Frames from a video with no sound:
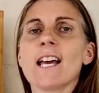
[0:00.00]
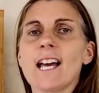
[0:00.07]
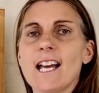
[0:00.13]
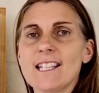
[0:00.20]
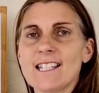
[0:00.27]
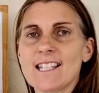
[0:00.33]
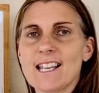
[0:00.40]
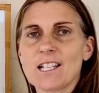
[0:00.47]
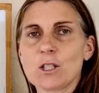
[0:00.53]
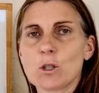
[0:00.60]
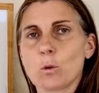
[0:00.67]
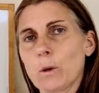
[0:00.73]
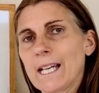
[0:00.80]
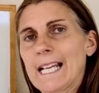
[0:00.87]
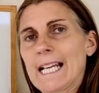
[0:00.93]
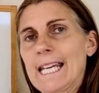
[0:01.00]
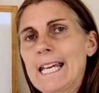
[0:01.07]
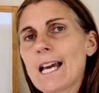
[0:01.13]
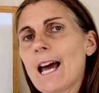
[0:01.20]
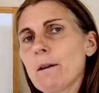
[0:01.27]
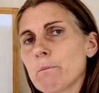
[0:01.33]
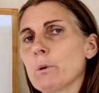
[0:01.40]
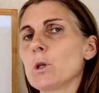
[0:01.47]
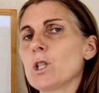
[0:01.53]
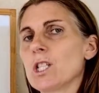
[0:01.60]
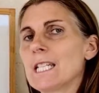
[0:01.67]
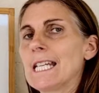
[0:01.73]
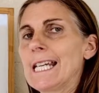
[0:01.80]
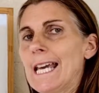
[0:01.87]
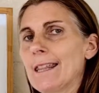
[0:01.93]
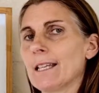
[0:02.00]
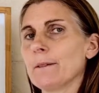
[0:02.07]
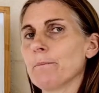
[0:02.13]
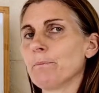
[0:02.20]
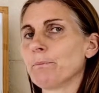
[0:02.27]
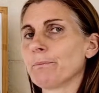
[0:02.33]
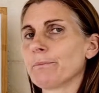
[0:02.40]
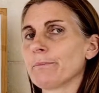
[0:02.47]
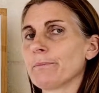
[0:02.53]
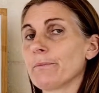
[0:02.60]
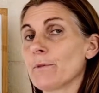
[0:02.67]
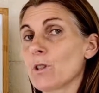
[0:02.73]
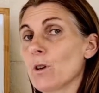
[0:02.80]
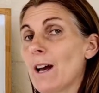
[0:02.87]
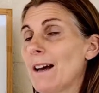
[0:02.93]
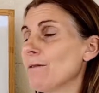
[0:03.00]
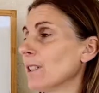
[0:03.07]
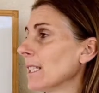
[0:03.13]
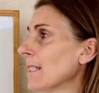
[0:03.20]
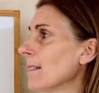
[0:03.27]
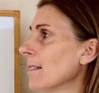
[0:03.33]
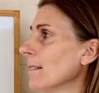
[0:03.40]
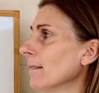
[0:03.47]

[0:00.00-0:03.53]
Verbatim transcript: and said quickly and pushed together. So have a listen.